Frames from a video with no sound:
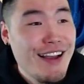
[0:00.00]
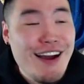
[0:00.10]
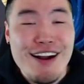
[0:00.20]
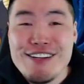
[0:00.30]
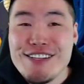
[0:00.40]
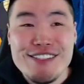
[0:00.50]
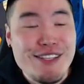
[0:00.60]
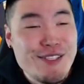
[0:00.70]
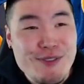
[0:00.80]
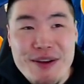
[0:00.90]
are just
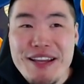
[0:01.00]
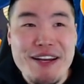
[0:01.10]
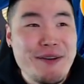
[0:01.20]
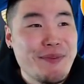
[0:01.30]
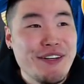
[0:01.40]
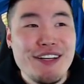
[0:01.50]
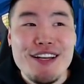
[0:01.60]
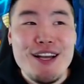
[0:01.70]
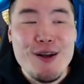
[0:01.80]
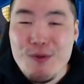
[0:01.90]
straight up
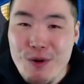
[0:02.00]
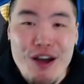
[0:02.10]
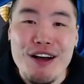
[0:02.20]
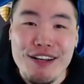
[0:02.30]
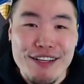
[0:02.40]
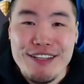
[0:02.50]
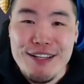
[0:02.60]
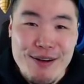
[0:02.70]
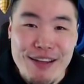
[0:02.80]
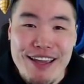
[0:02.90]
wrong,
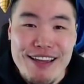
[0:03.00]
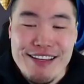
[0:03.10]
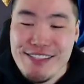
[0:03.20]
okay?